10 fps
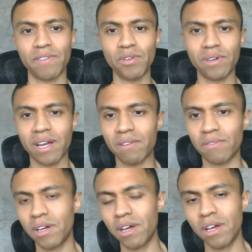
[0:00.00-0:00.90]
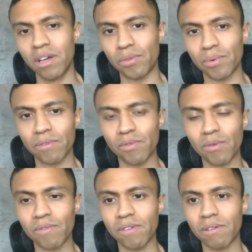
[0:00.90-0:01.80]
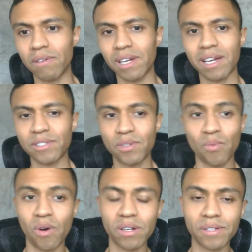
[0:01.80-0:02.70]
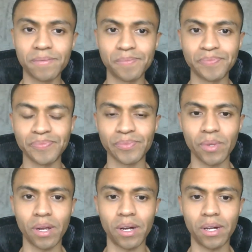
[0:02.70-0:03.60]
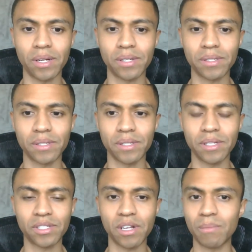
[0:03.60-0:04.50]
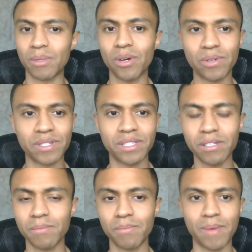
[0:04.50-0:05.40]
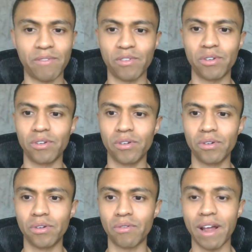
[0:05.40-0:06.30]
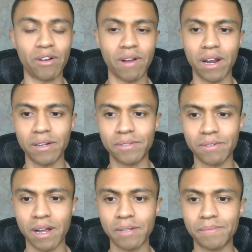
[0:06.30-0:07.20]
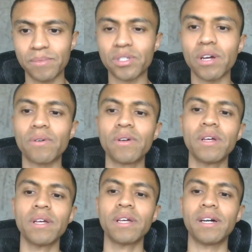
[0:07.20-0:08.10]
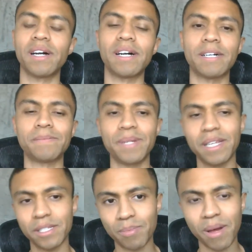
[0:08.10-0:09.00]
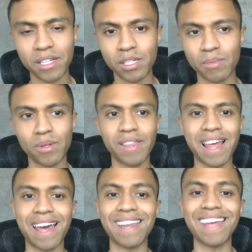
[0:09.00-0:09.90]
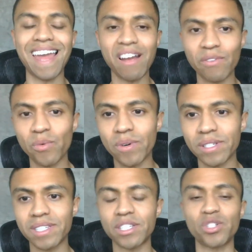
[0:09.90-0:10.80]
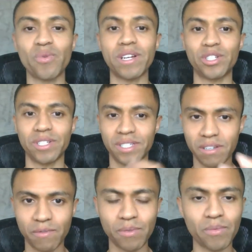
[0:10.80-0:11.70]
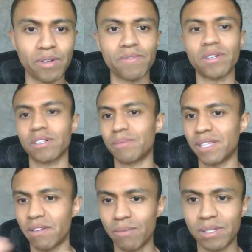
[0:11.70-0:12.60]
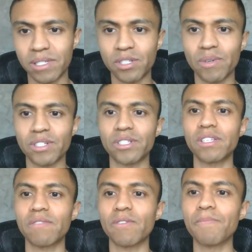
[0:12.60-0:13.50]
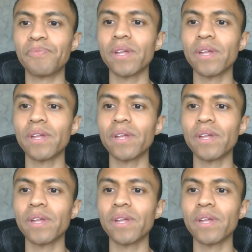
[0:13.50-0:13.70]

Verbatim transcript: of it. You could have three or four revolving accounts and one uh, installment loan and still have great credit, right? So um, it is possible that everyone's situation is different. We've talked about that. Everybody's situation is different.